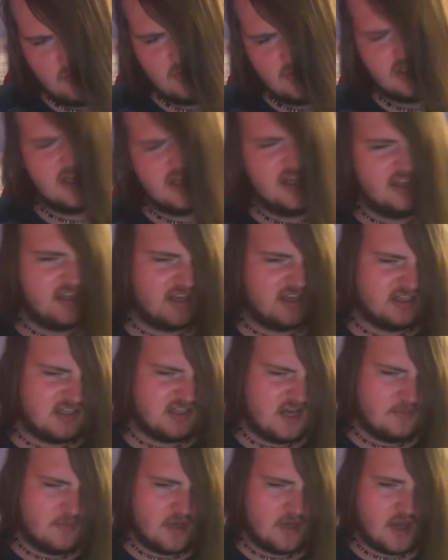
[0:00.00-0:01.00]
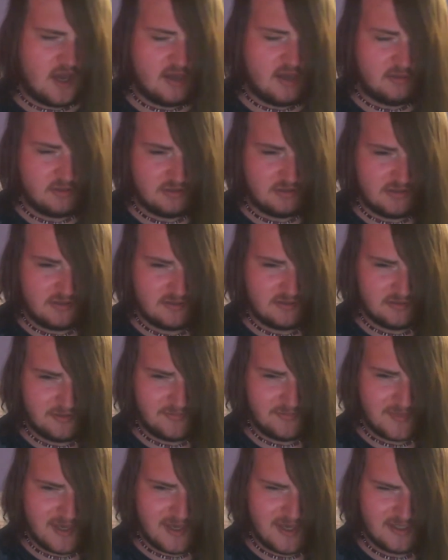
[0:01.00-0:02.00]
only wrap your hands around the
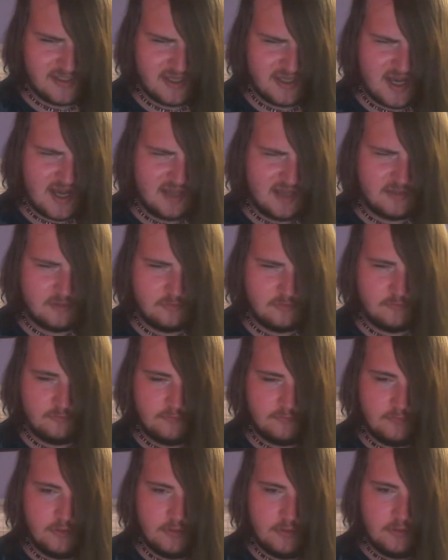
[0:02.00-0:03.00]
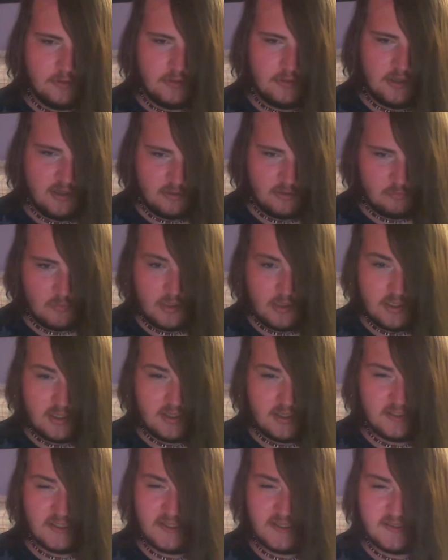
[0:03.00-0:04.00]
rib cage, kind of, in a way,
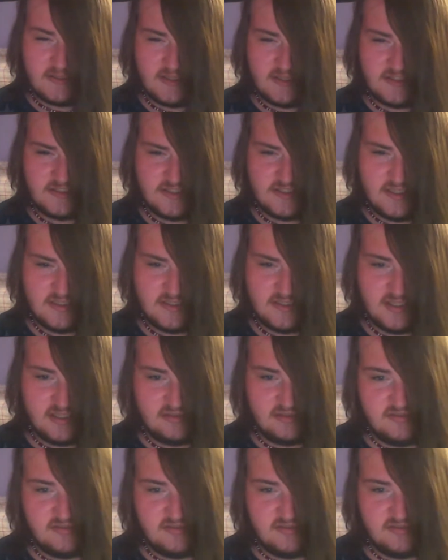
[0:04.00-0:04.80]
in that sense.